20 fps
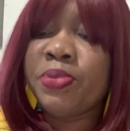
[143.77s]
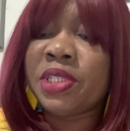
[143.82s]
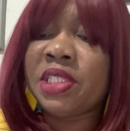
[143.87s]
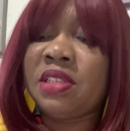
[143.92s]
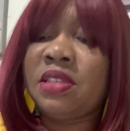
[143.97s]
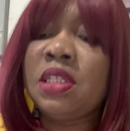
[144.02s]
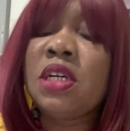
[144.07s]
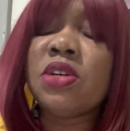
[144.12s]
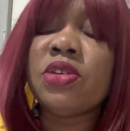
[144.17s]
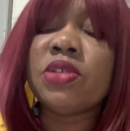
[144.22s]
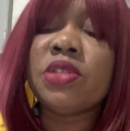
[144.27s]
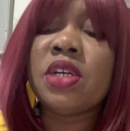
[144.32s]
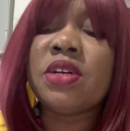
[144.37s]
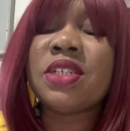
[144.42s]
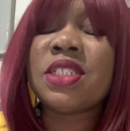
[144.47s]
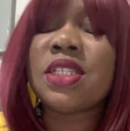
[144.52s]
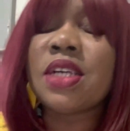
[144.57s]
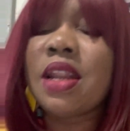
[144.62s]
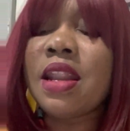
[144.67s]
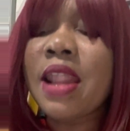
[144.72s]
But still, there
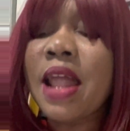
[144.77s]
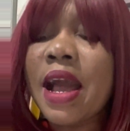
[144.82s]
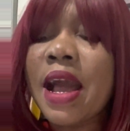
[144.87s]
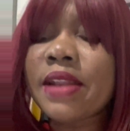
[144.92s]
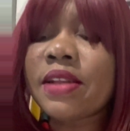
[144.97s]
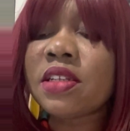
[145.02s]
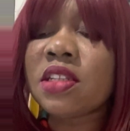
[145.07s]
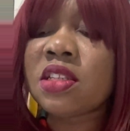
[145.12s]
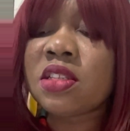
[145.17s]
was a lot of